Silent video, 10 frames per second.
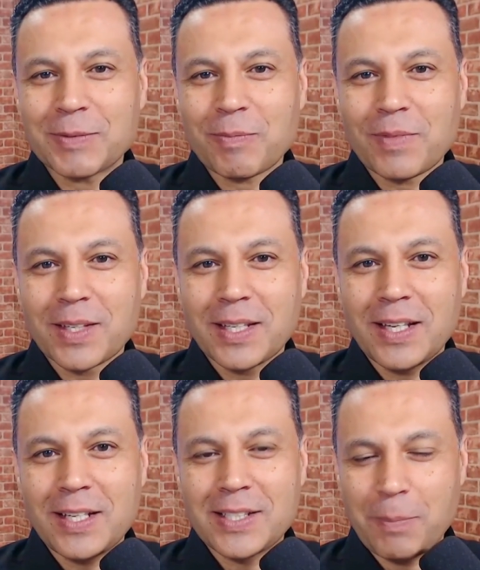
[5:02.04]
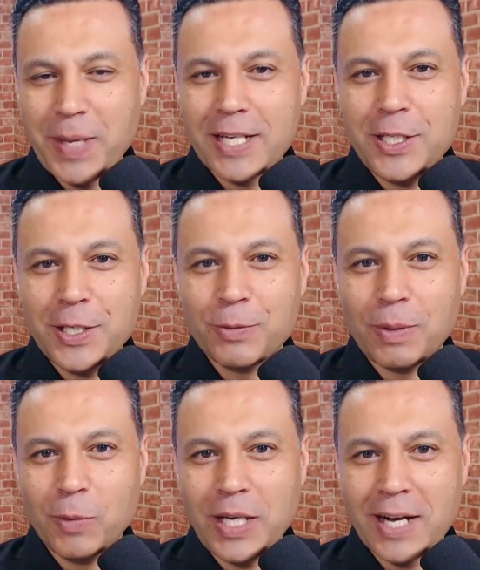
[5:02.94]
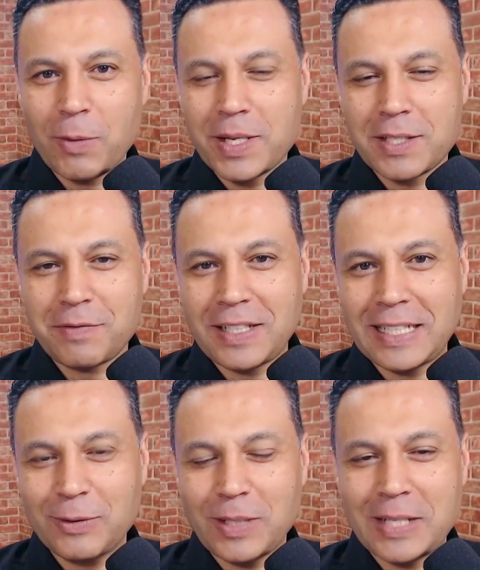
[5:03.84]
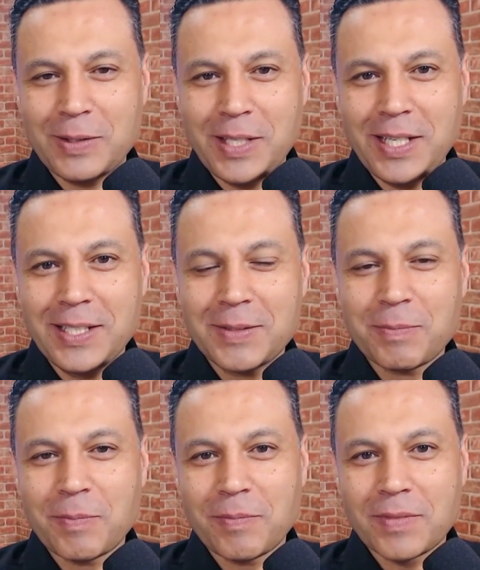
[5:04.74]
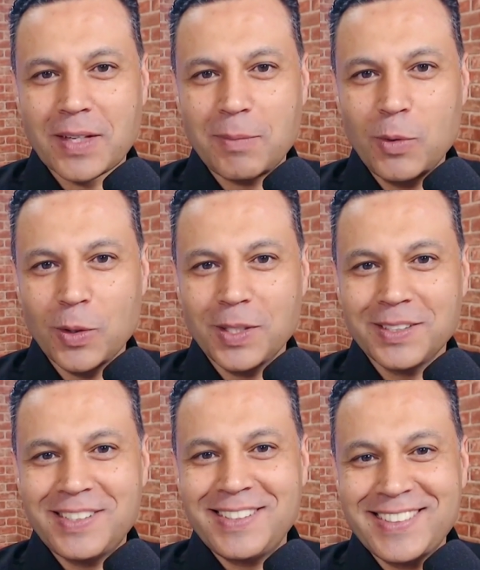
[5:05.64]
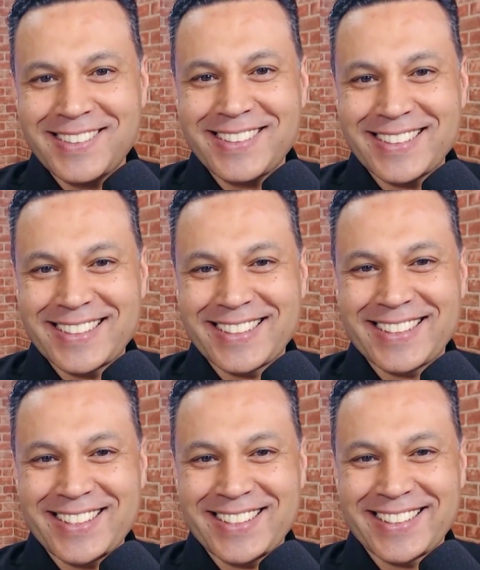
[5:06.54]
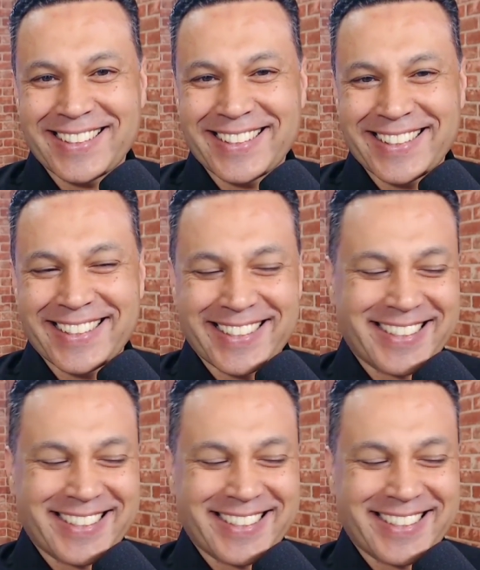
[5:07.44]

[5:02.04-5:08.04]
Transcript: husband who is driving. The woman starts telling him, Honey,